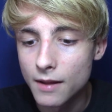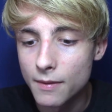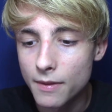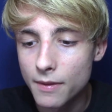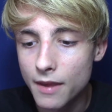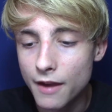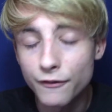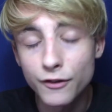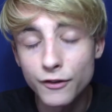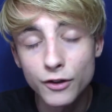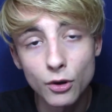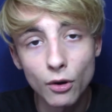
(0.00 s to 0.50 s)

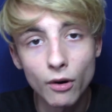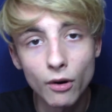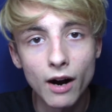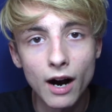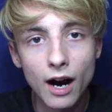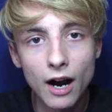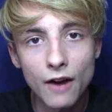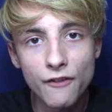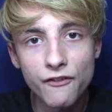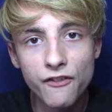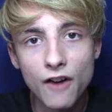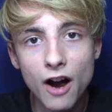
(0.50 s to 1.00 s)
if you don't
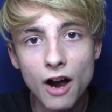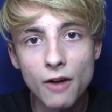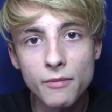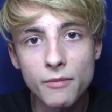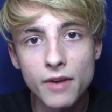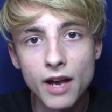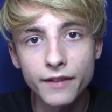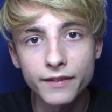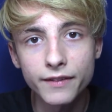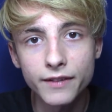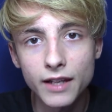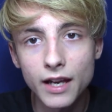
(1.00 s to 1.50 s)
high five me
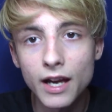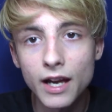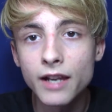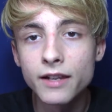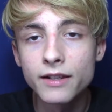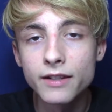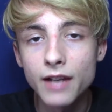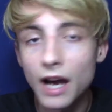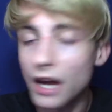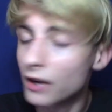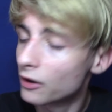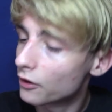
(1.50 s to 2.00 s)
at the
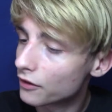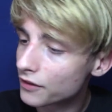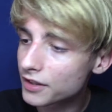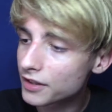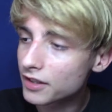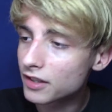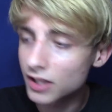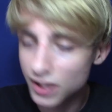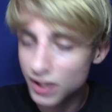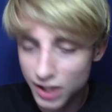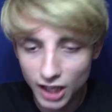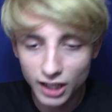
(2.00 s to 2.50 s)
end, I know this is
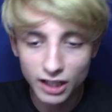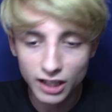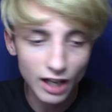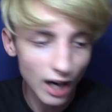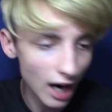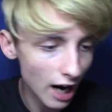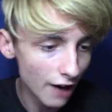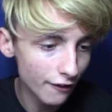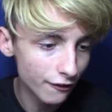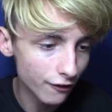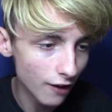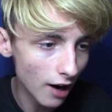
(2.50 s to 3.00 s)
the second
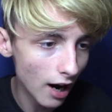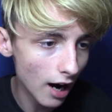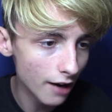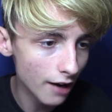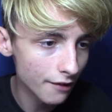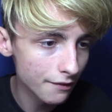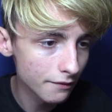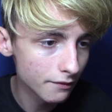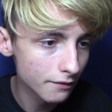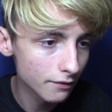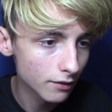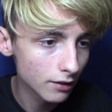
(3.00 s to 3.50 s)
high
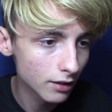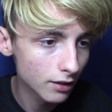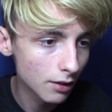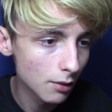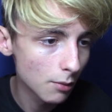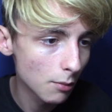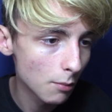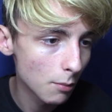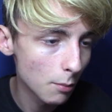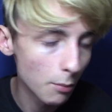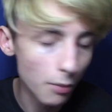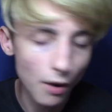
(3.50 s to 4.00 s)
five,
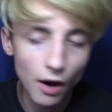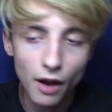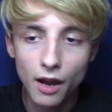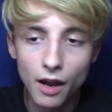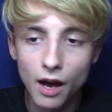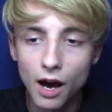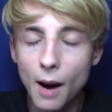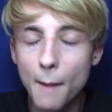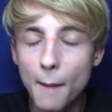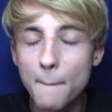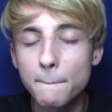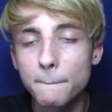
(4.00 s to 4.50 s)
but
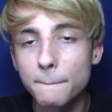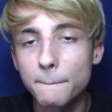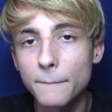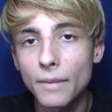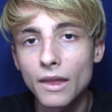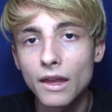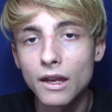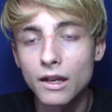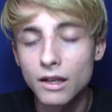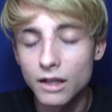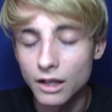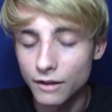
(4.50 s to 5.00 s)

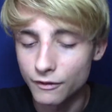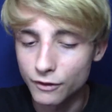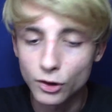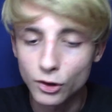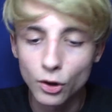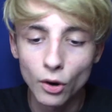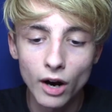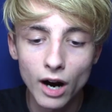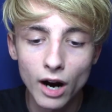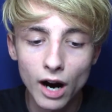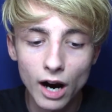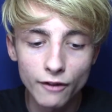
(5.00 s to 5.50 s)
if you
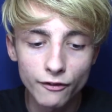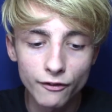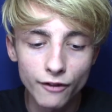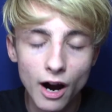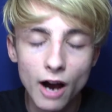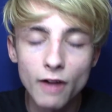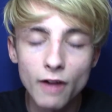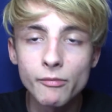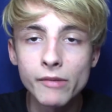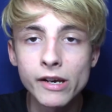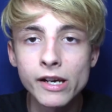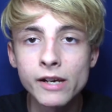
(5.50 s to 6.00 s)
don't high
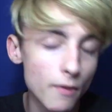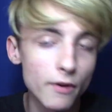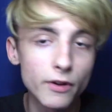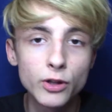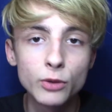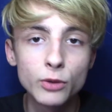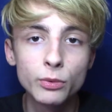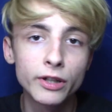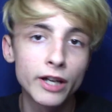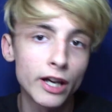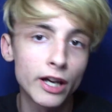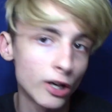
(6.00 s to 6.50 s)
five me, you
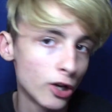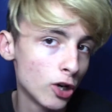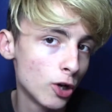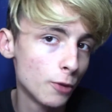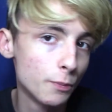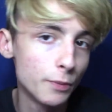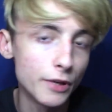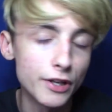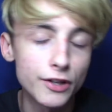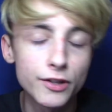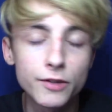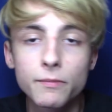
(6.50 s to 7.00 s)
will get
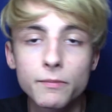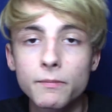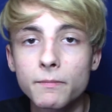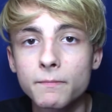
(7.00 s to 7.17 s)
herpes.